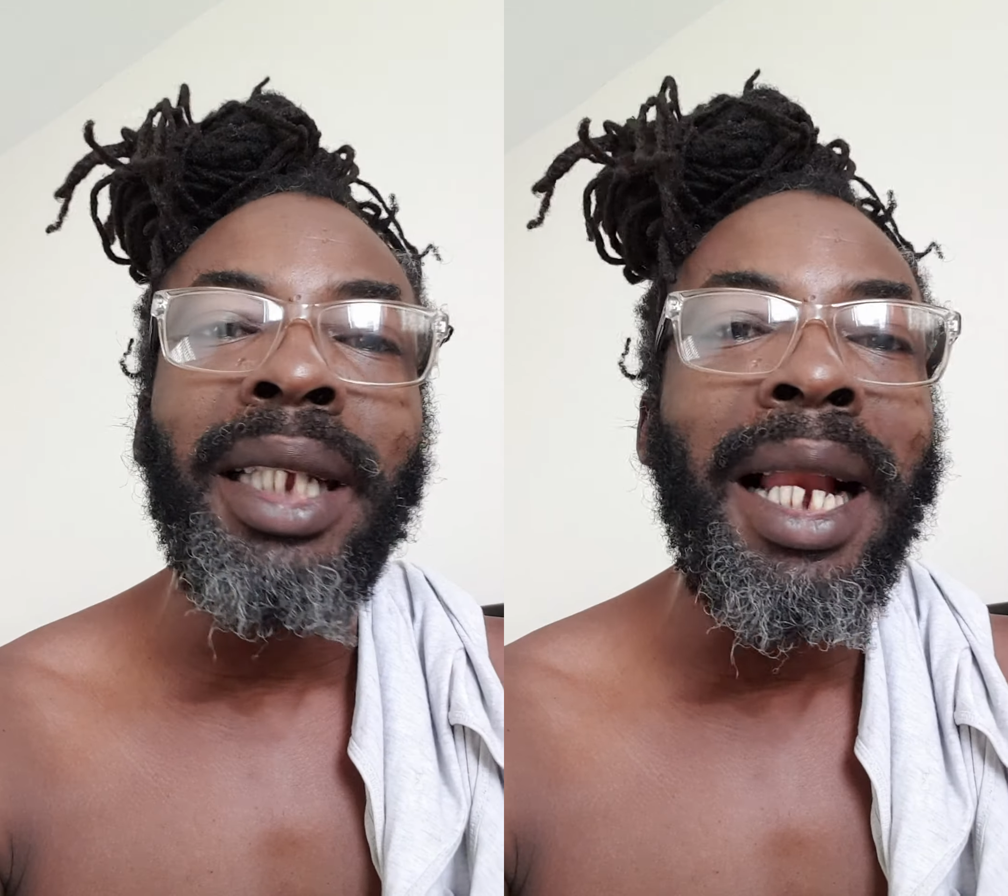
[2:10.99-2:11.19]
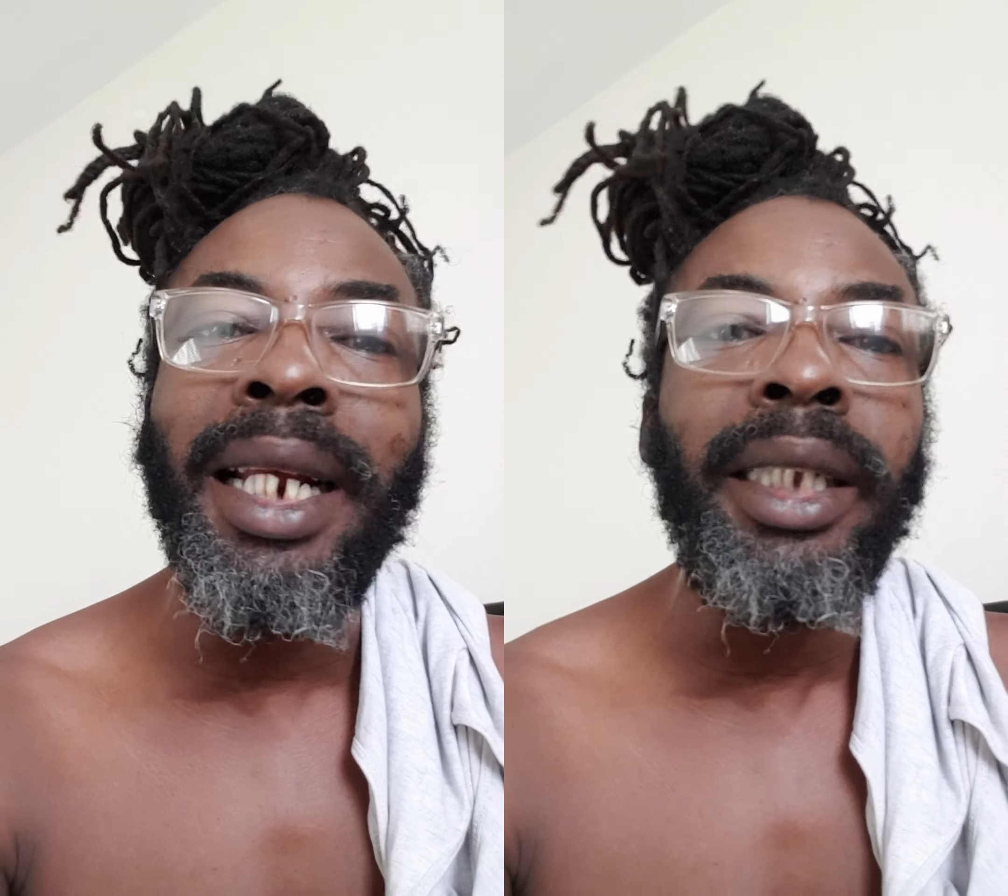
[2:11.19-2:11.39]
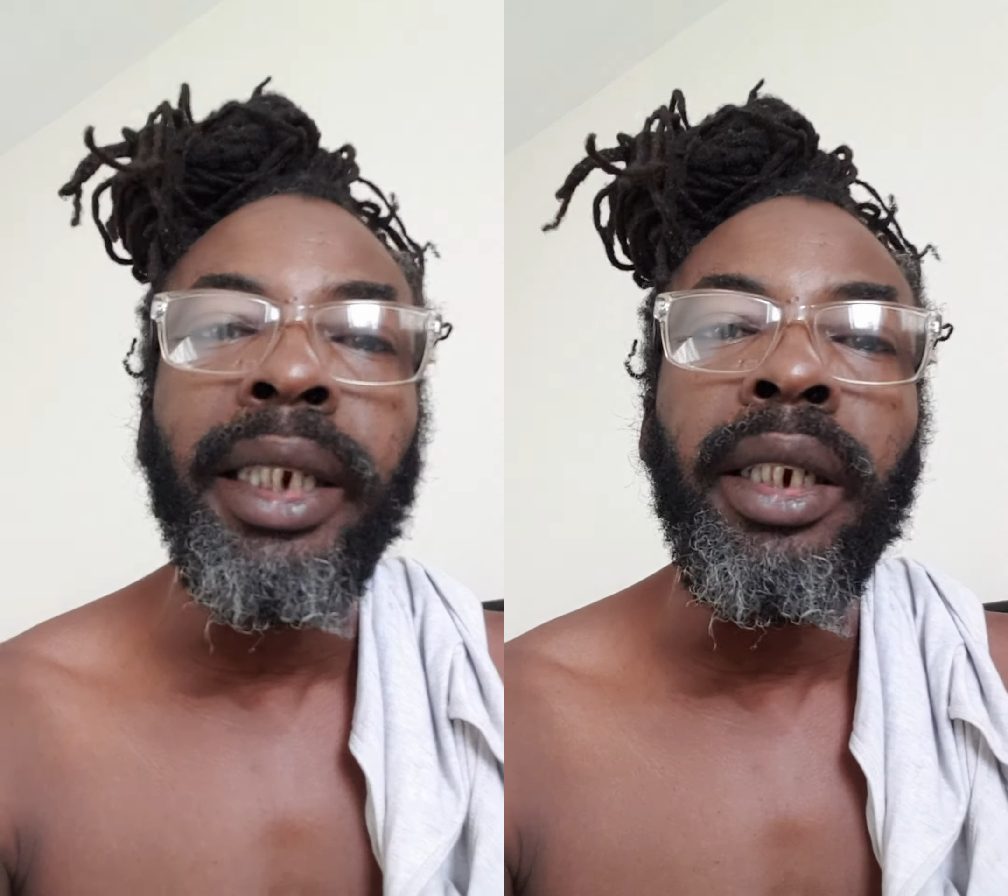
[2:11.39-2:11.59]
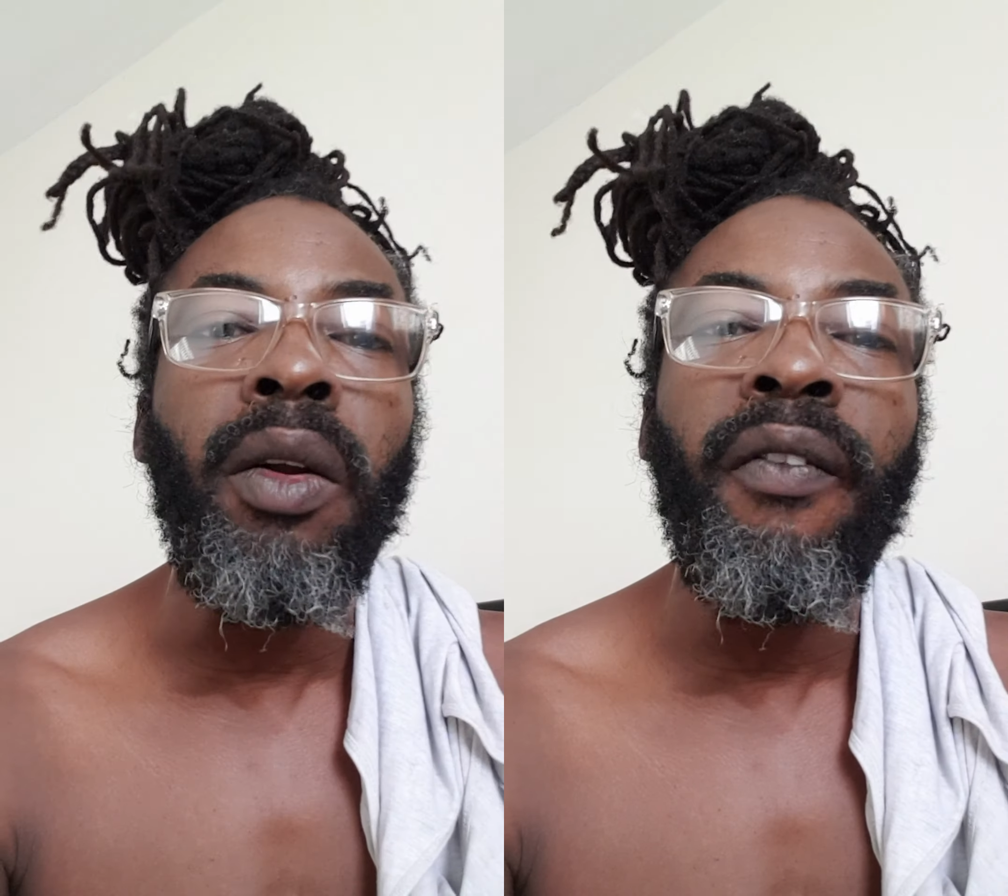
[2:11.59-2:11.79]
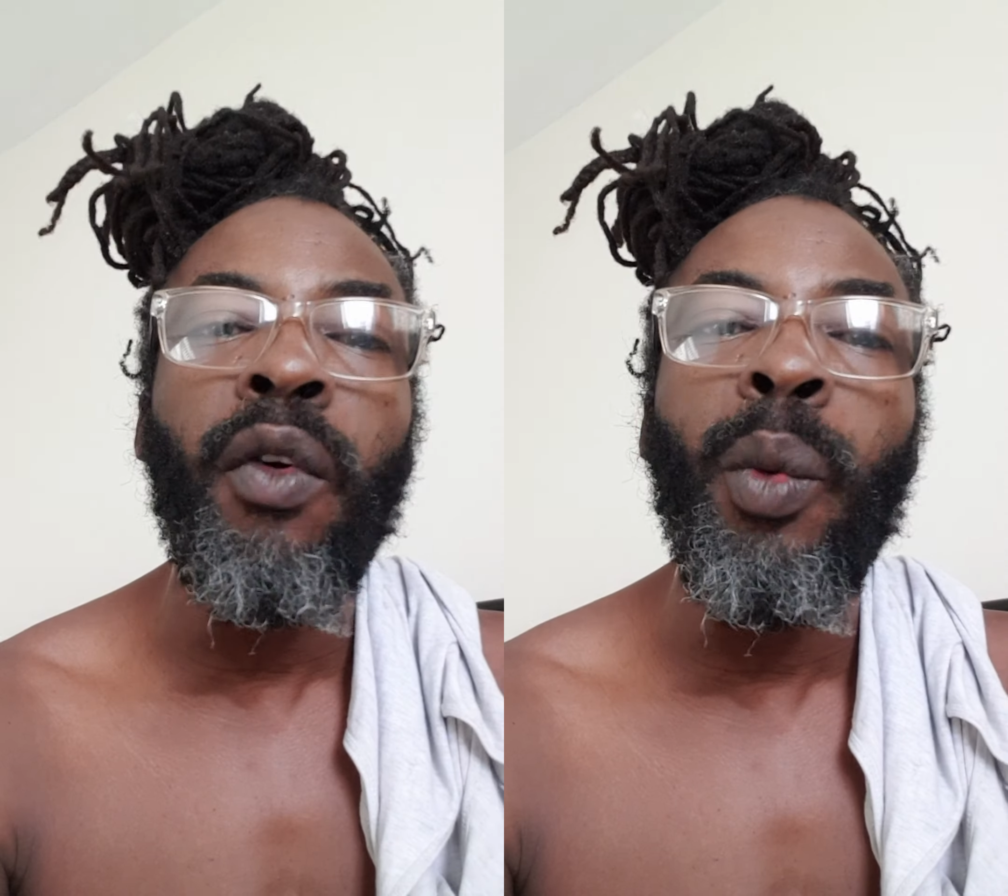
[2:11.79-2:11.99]
talented
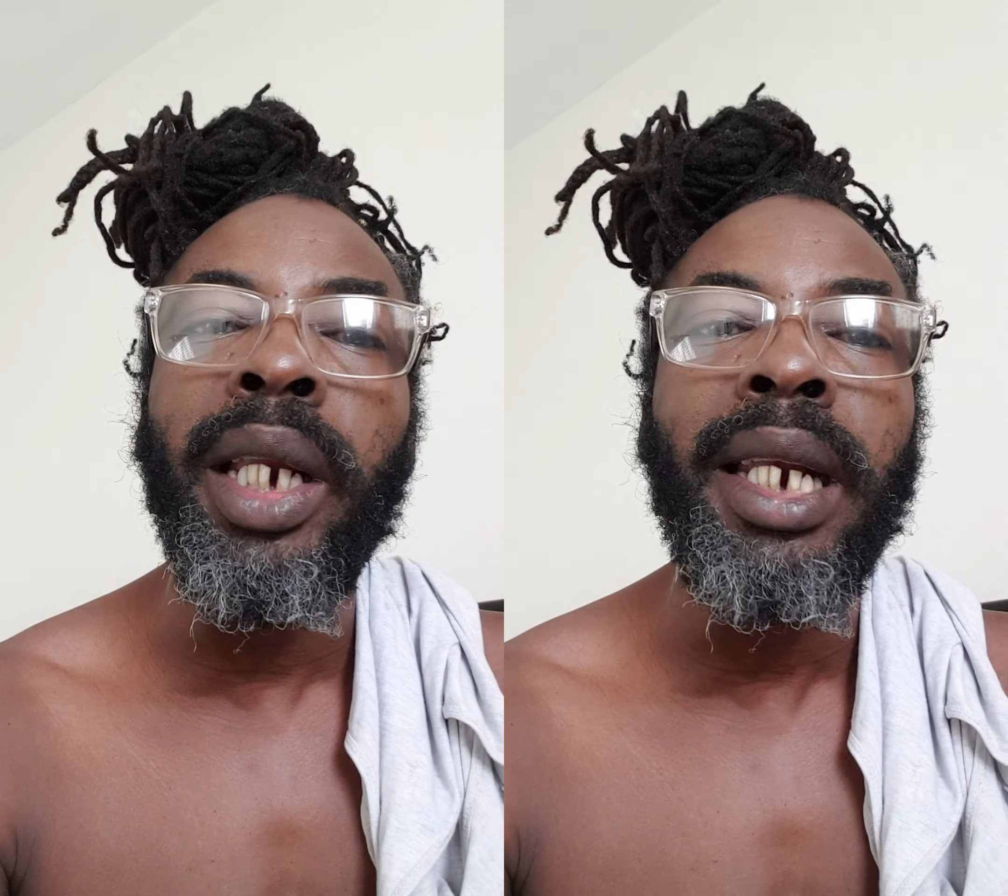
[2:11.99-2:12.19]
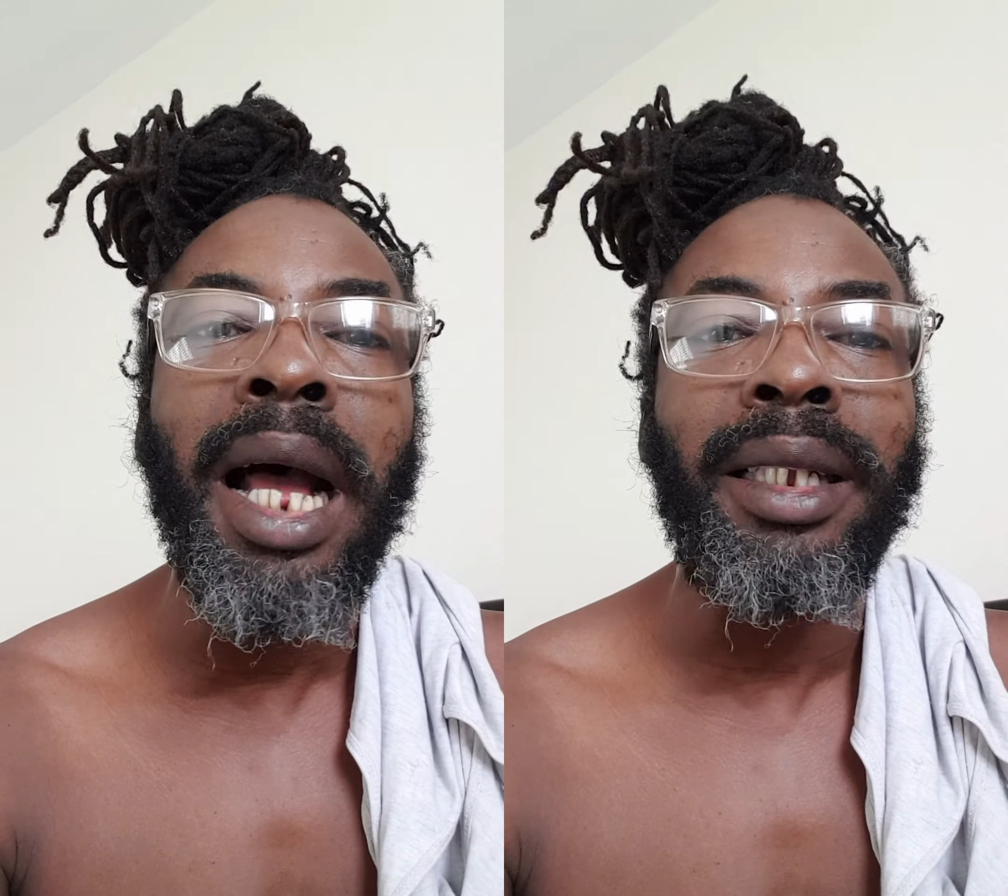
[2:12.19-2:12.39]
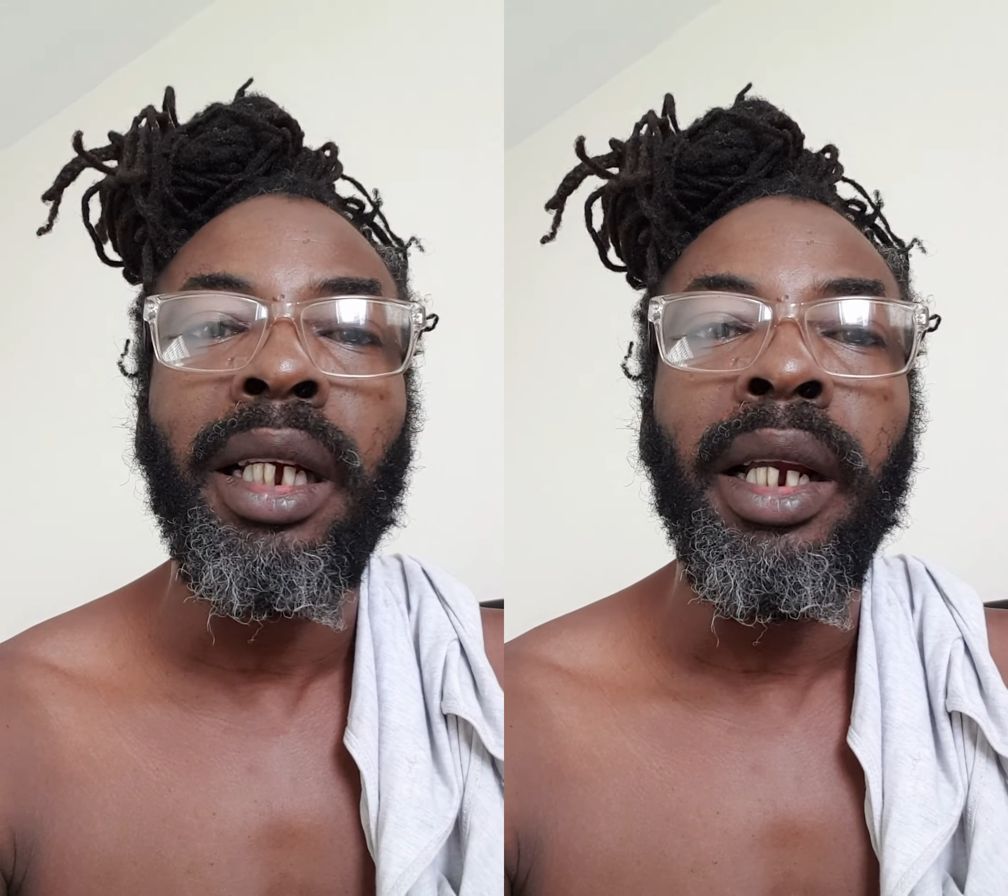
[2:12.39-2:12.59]
enough to win that.